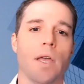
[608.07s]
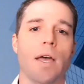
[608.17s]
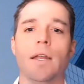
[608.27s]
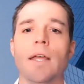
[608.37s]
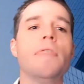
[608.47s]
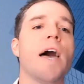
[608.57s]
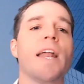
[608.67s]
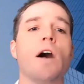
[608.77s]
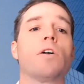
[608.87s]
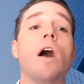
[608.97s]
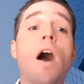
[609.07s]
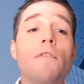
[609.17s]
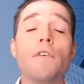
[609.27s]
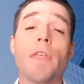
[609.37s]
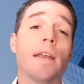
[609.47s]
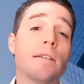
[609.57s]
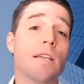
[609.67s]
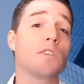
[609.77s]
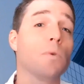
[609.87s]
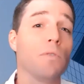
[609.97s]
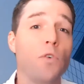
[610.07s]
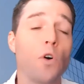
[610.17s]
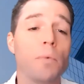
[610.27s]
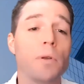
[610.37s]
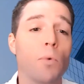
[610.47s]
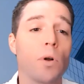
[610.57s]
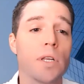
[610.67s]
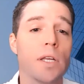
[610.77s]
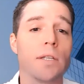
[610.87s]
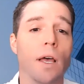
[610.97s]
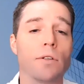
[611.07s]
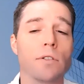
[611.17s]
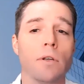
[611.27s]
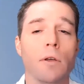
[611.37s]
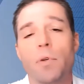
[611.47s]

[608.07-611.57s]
And in that, I'll cover that assessment form in more details.